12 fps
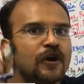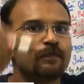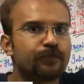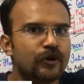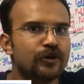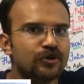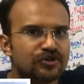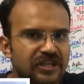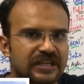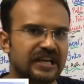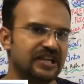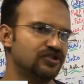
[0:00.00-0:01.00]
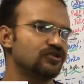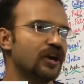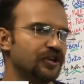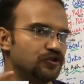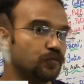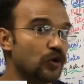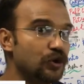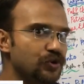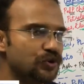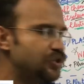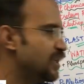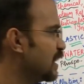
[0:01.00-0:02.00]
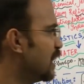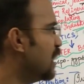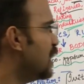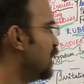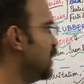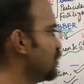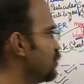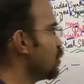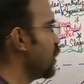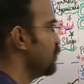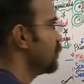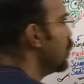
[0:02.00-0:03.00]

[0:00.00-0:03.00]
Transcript: producing less noise.